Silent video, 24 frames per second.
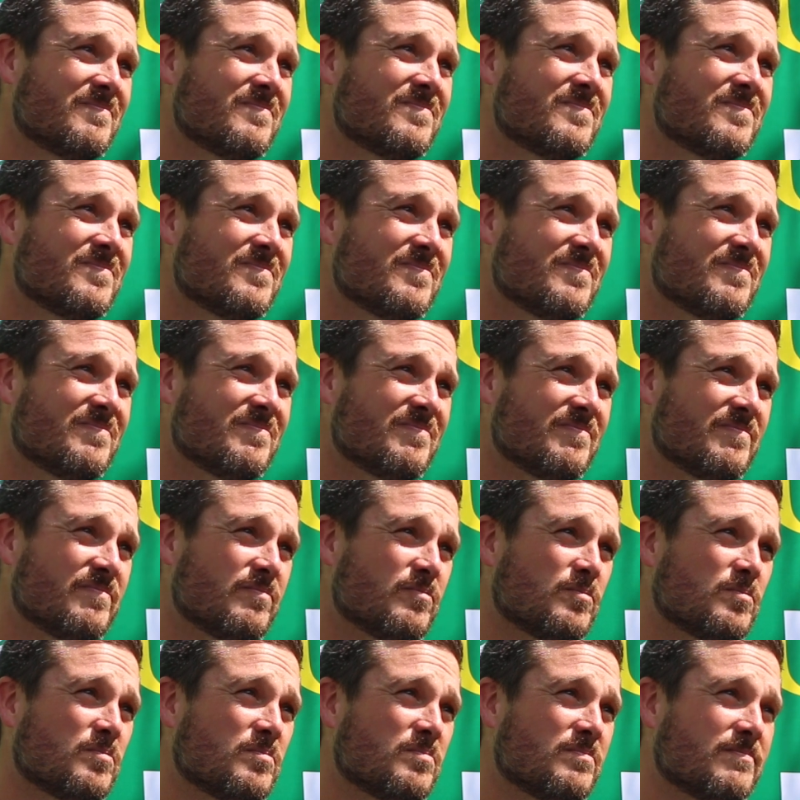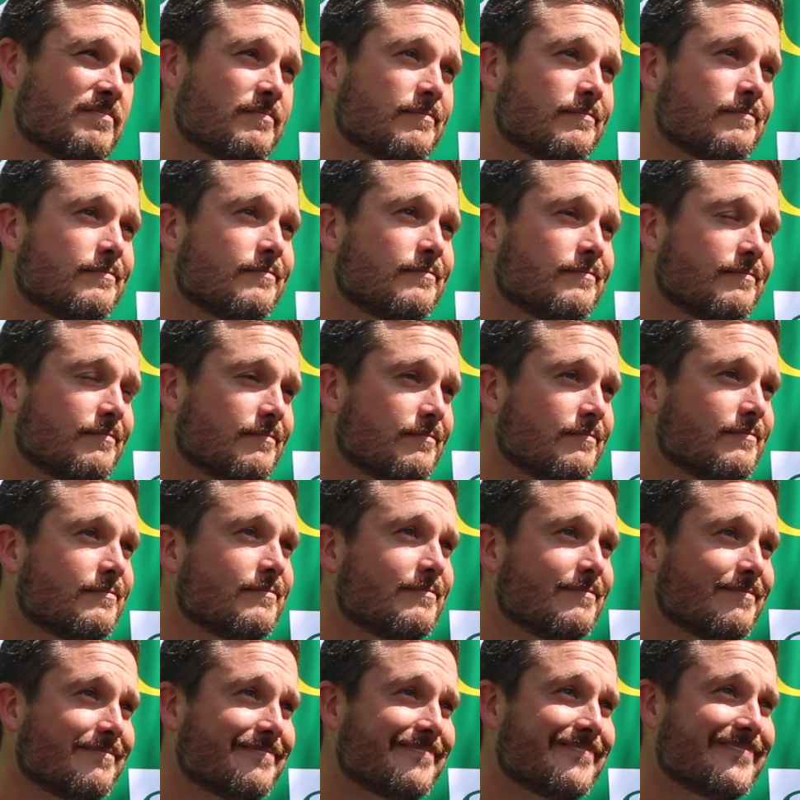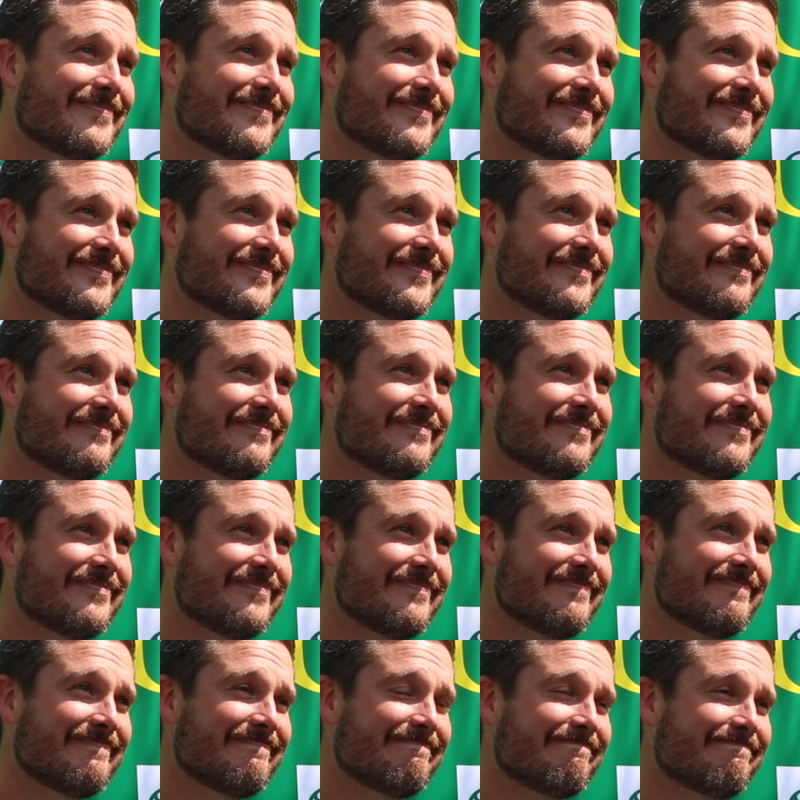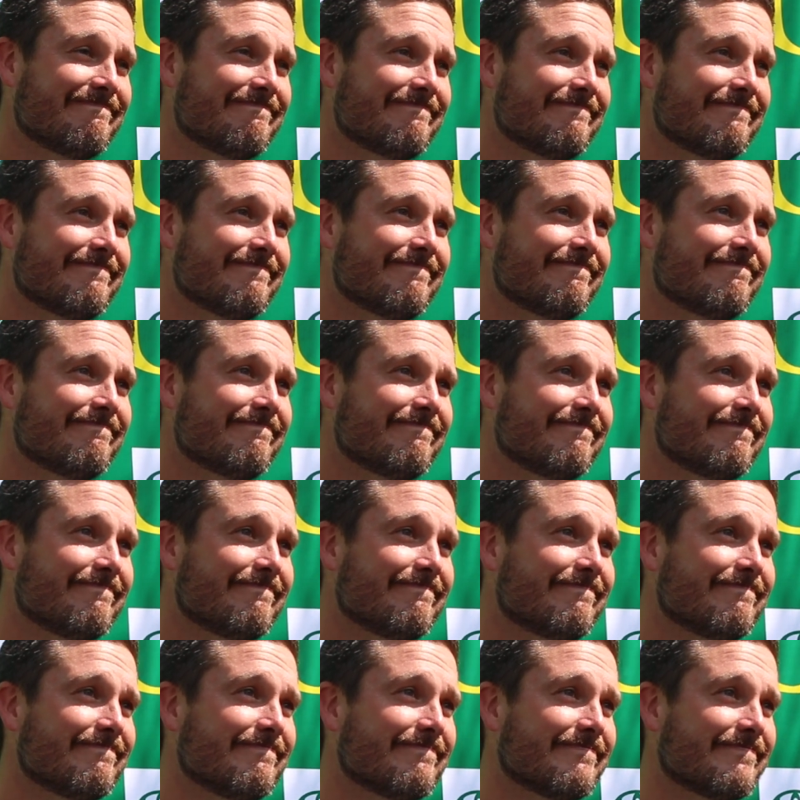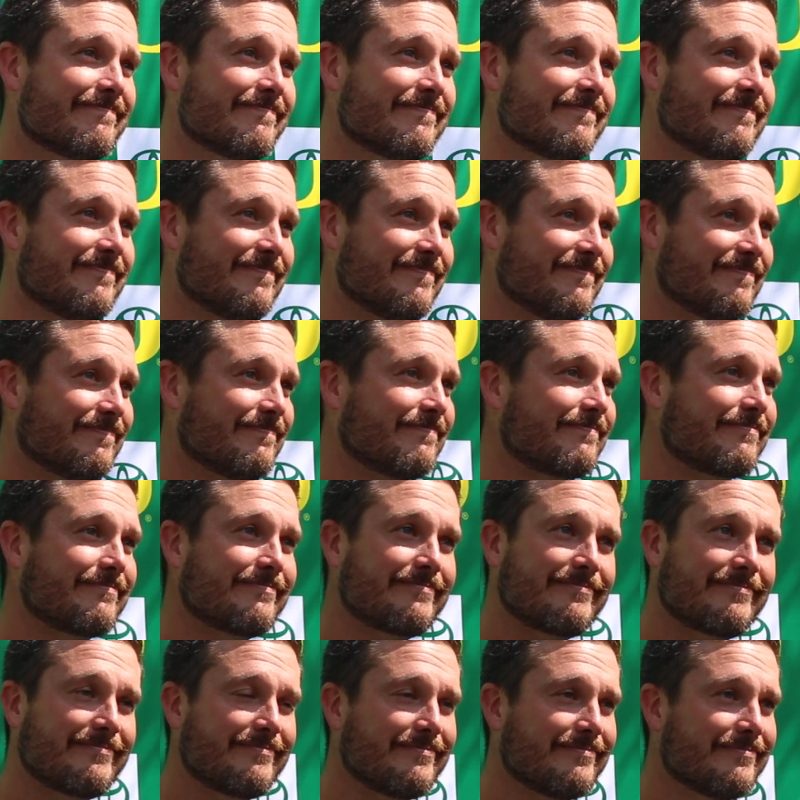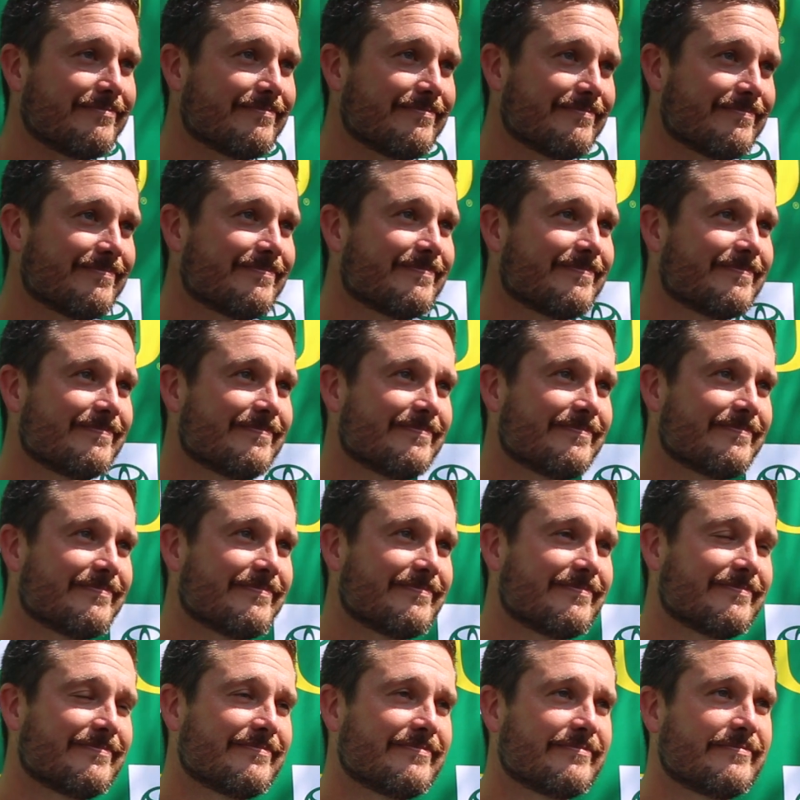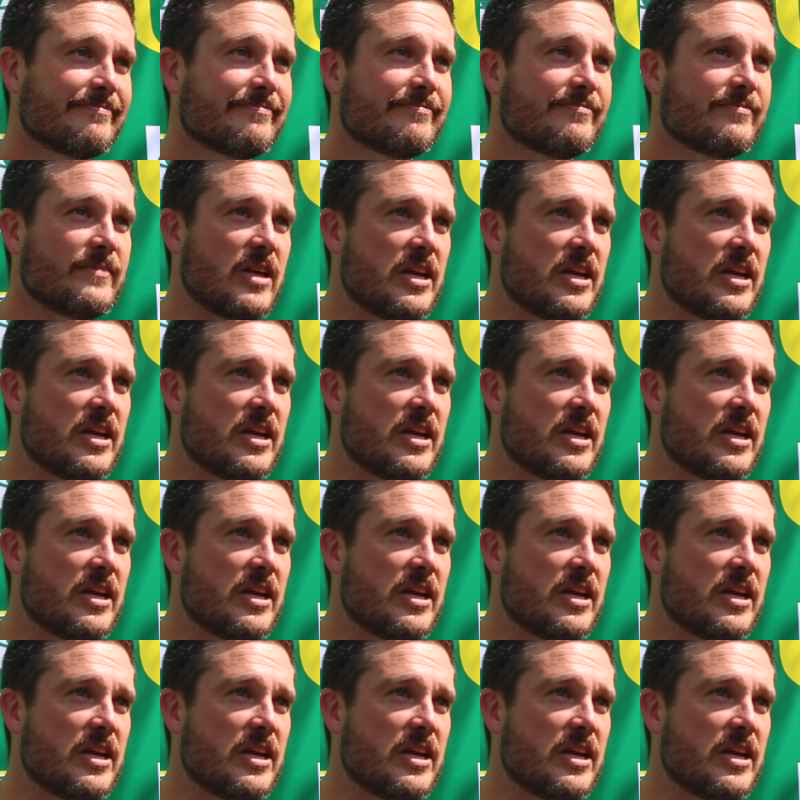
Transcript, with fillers: How do you balance kind of helping guys recover from camp while also ramping up for the game? Do you feel like everybody's got their legs under them at this point?